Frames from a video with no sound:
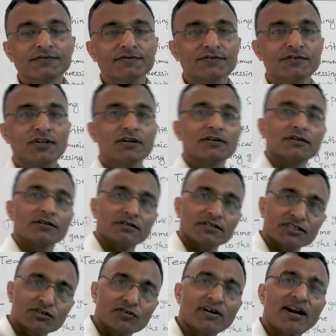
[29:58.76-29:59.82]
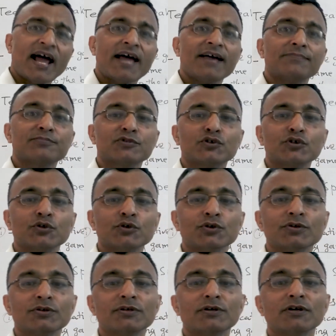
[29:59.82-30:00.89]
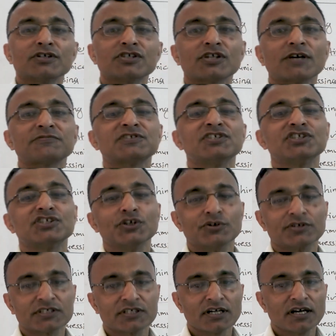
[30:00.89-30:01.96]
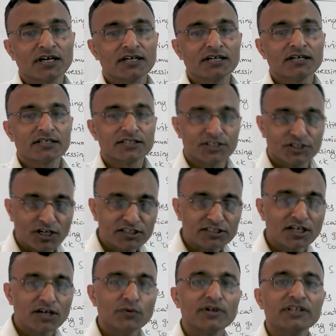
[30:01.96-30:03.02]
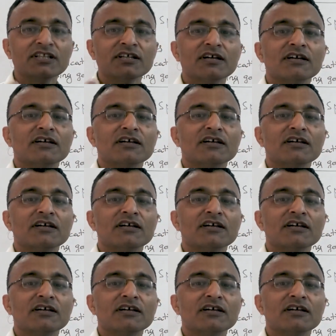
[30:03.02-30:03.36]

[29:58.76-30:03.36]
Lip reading: the student have to substitute doctor with